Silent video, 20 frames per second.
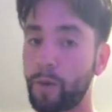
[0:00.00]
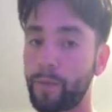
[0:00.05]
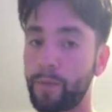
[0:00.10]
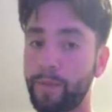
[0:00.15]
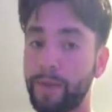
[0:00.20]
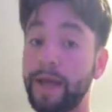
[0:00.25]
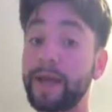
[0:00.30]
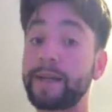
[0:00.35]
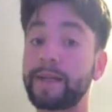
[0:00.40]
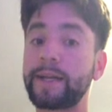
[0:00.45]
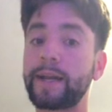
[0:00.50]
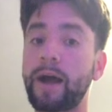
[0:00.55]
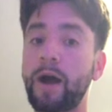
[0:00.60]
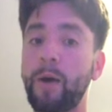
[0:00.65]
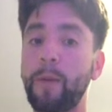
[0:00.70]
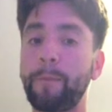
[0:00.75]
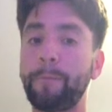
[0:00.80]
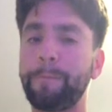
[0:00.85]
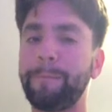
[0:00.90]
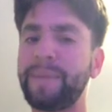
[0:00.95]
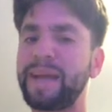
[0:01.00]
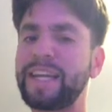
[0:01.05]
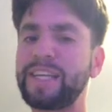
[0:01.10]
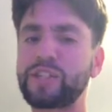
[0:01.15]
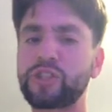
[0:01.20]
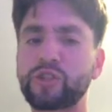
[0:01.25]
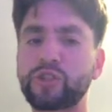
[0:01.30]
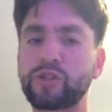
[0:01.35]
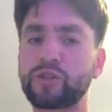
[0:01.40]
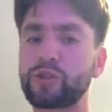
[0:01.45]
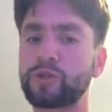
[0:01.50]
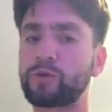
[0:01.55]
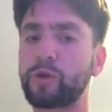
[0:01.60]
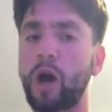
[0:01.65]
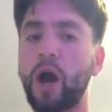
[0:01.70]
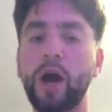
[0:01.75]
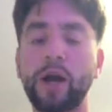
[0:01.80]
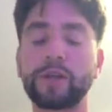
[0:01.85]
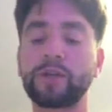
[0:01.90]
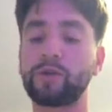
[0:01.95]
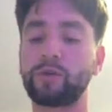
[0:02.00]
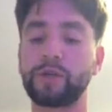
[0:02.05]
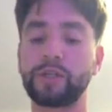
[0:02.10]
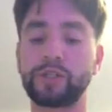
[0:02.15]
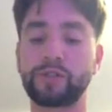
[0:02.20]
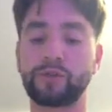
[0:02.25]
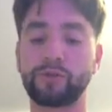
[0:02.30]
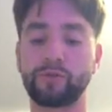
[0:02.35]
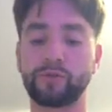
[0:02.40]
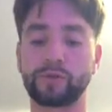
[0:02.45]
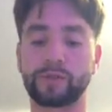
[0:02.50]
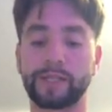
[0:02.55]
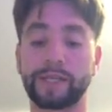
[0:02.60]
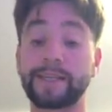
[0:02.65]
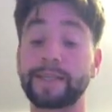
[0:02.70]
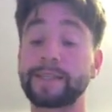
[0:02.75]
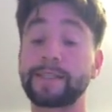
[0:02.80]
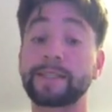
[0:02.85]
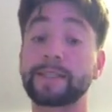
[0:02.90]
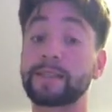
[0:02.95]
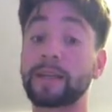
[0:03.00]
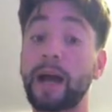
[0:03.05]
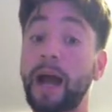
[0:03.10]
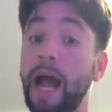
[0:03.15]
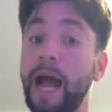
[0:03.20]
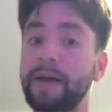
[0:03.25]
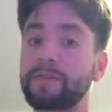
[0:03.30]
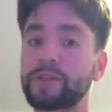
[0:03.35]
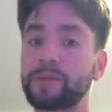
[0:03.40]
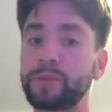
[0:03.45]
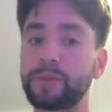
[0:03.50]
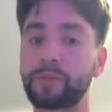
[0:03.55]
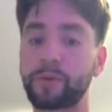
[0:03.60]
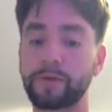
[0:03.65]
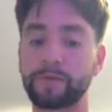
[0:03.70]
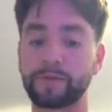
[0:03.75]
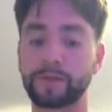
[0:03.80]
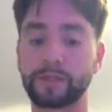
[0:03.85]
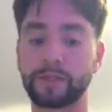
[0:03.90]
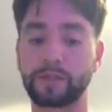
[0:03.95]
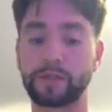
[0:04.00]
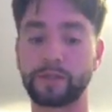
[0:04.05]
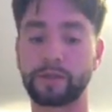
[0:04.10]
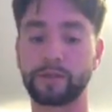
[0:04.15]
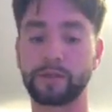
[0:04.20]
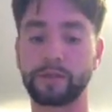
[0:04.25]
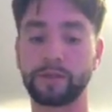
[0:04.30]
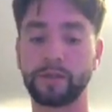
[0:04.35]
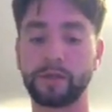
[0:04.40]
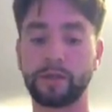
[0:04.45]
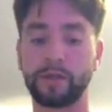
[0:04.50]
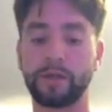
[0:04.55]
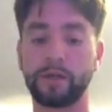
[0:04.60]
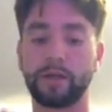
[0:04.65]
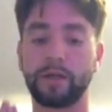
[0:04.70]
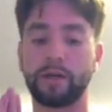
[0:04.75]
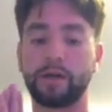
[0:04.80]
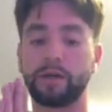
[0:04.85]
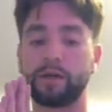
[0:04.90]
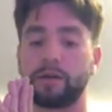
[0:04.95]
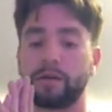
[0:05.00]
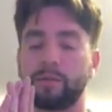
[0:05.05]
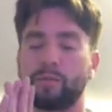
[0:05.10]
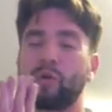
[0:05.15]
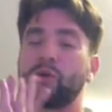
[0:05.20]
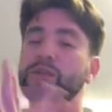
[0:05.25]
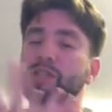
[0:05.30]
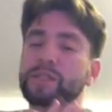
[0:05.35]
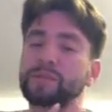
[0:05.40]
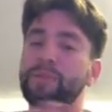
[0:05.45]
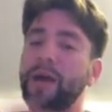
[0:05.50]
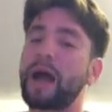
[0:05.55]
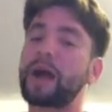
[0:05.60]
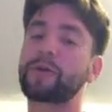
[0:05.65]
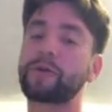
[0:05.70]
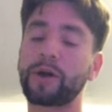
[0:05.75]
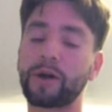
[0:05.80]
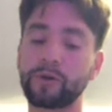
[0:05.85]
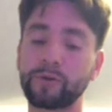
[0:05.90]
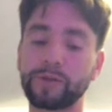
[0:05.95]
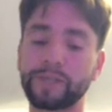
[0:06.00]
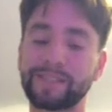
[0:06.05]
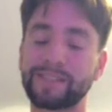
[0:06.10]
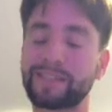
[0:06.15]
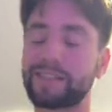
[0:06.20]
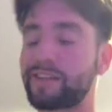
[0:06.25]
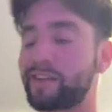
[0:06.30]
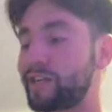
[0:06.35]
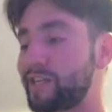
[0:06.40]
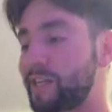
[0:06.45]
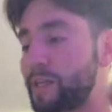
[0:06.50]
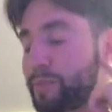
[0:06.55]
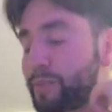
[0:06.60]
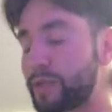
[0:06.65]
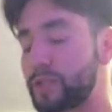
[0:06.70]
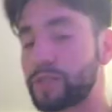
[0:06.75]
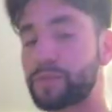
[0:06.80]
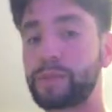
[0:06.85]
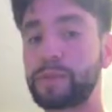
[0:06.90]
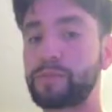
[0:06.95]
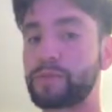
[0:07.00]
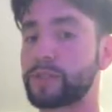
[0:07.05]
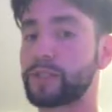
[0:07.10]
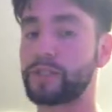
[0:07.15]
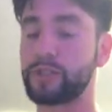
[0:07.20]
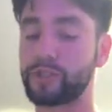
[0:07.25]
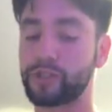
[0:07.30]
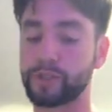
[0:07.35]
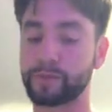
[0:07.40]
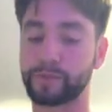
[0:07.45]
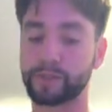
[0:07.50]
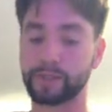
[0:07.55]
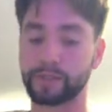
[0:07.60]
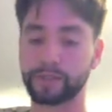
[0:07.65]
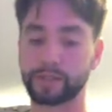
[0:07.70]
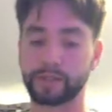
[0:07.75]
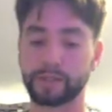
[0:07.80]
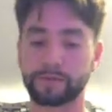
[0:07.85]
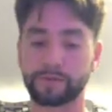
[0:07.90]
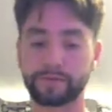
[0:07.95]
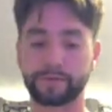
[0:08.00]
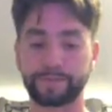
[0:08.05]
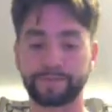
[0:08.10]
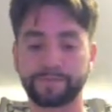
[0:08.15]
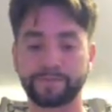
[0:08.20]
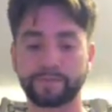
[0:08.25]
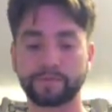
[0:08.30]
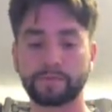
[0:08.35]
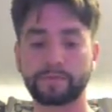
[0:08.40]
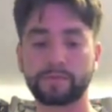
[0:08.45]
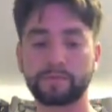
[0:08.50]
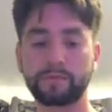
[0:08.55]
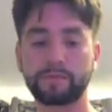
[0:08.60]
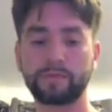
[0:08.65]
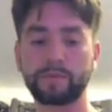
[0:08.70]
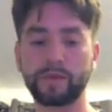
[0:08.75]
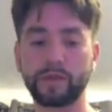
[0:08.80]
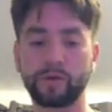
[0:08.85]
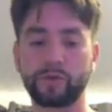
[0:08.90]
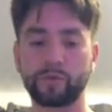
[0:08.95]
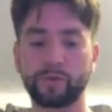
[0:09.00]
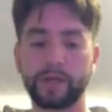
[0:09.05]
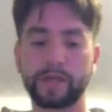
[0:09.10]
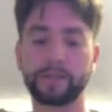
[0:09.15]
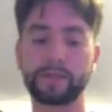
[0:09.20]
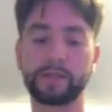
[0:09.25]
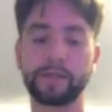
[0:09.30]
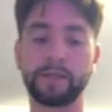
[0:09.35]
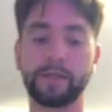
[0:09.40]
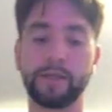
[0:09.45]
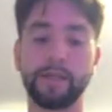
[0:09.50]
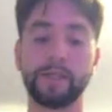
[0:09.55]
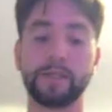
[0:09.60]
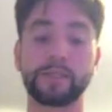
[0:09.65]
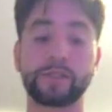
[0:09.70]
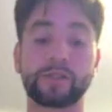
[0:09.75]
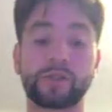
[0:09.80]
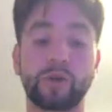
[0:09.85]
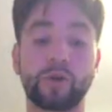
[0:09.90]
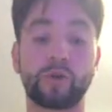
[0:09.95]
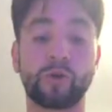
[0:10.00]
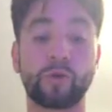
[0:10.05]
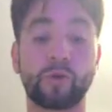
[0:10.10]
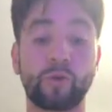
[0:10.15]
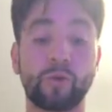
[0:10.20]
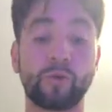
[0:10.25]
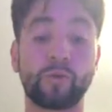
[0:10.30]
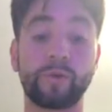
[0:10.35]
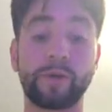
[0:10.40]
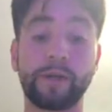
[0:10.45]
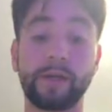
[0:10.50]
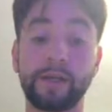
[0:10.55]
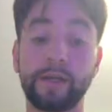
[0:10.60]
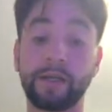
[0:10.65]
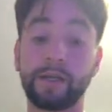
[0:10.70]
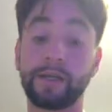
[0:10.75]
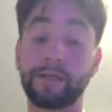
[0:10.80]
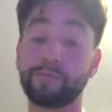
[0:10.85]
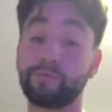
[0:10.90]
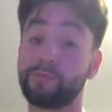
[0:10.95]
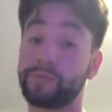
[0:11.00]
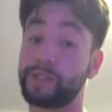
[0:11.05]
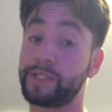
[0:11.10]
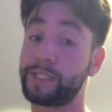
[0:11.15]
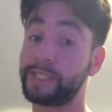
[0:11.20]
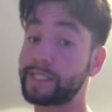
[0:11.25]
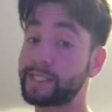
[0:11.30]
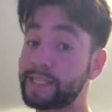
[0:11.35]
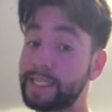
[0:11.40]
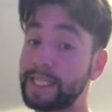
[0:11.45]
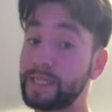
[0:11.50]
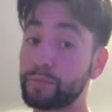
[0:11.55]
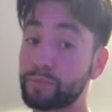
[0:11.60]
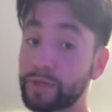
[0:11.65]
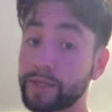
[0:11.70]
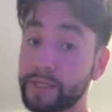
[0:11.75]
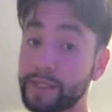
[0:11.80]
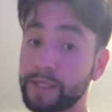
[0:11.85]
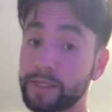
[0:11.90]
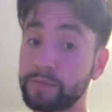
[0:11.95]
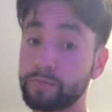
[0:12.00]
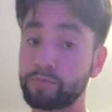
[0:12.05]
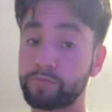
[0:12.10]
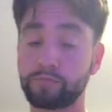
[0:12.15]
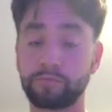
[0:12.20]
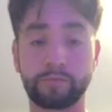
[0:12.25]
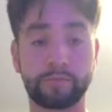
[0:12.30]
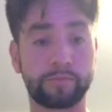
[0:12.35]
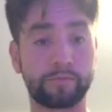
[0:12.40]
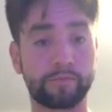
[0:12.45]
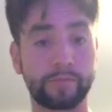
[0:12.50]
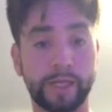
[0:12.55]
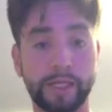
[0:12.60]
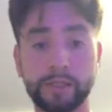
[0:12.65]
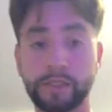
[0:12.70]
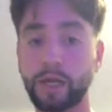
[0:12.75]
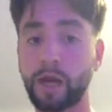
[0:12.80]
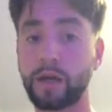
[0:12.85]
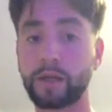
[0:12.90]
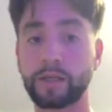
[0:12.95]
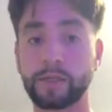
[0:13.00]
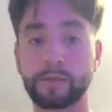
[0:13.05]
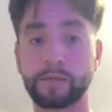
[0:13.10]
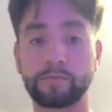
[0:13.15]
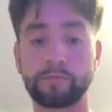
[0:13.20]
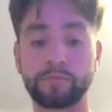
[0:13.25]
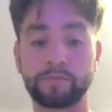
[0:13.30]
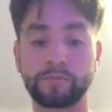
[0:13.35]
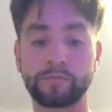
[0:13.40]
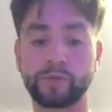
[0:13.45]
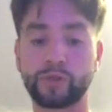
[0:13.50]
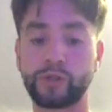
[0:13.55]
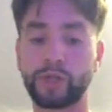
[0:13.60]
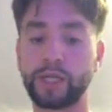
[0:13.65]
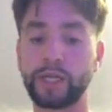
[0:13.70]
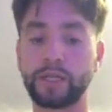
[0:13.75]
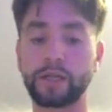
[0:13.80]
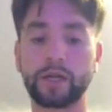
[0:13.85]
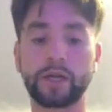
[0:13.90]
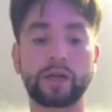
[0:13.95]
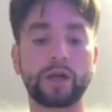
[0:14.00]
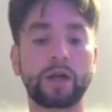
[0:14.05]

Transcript: edit out major audio issues. Like, it does not have to be perfect at all. Or just background noises that are going to pierce people's eardrums and stuff, right? So just keep breathing and talking. Treat it like a